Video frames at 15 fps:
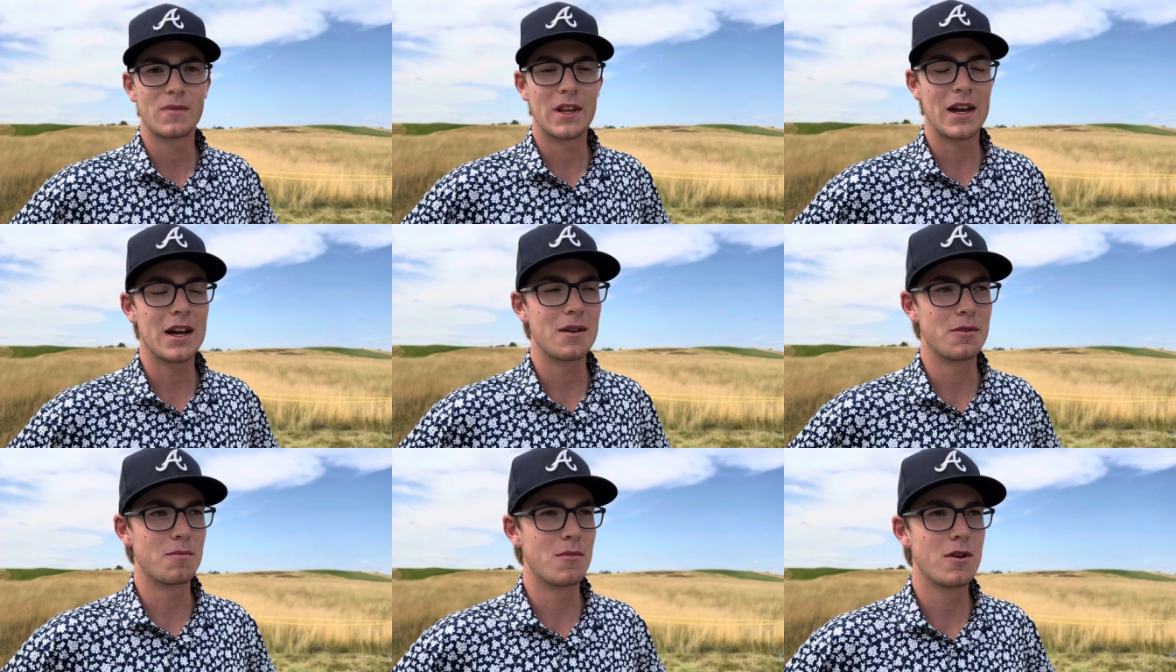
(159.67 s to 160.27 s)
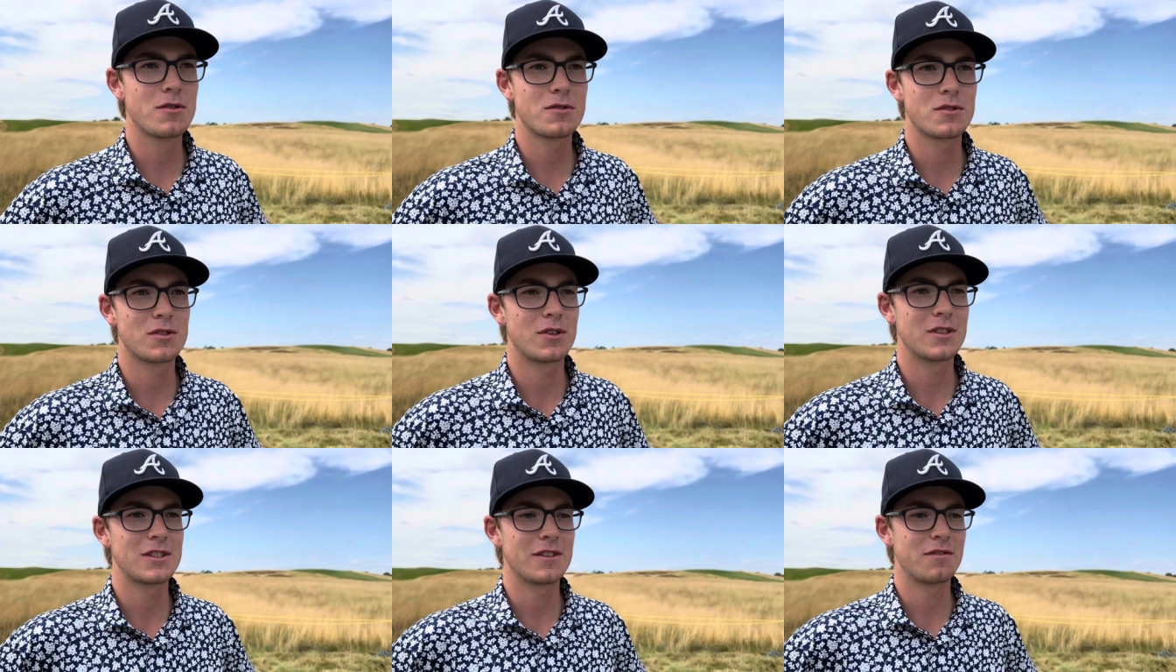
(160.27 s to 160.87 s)
Yeah, the most
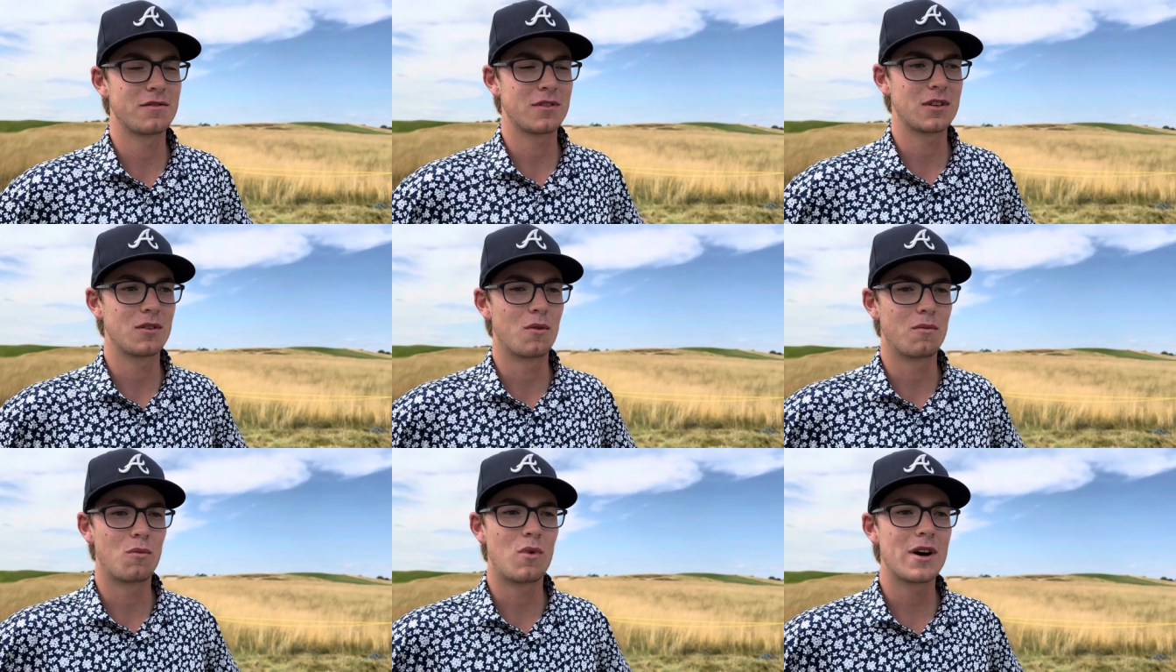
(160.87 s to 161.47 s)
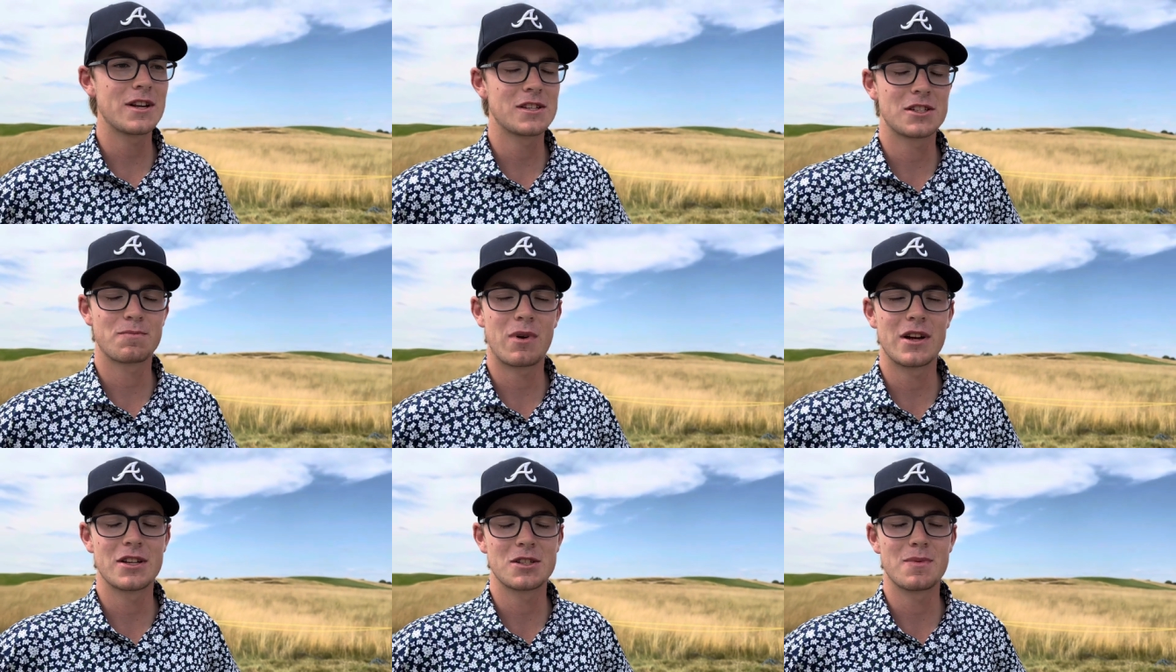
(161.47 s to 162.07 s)
results have, one has
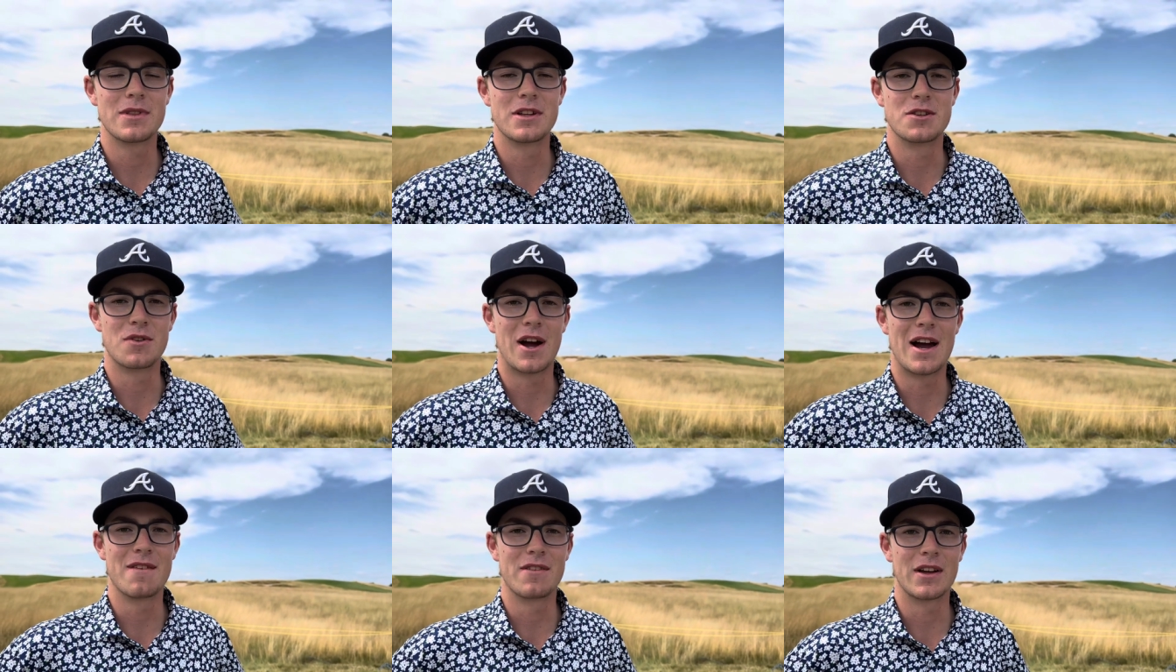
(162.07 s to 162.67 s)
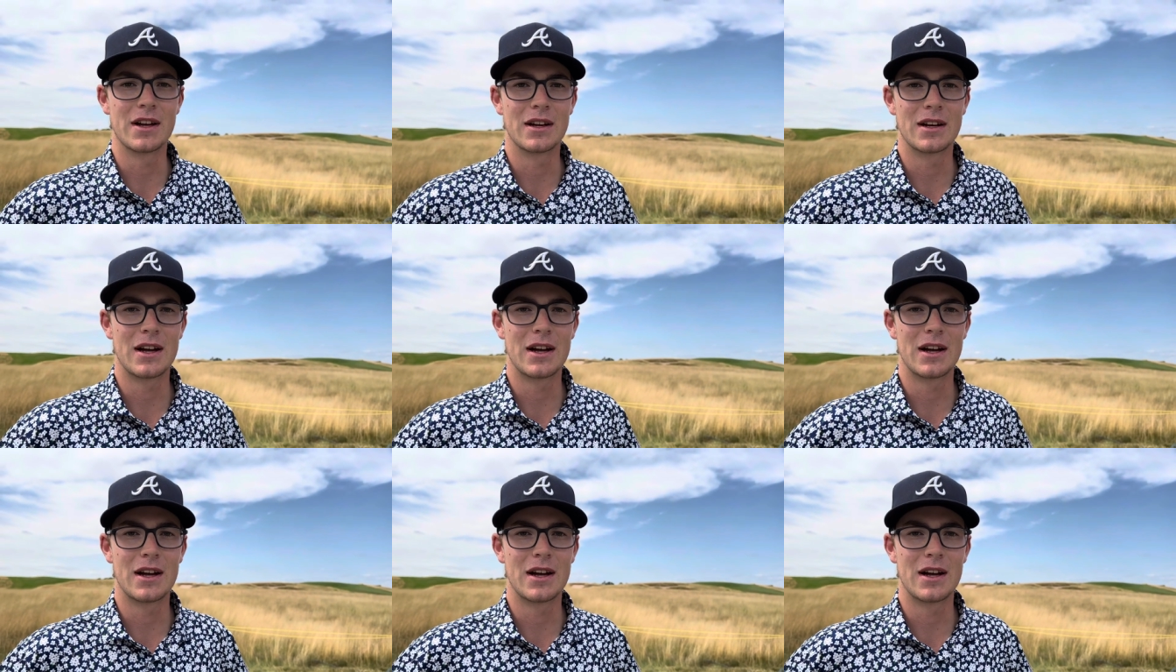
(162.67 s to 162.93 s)
probably just been the driving.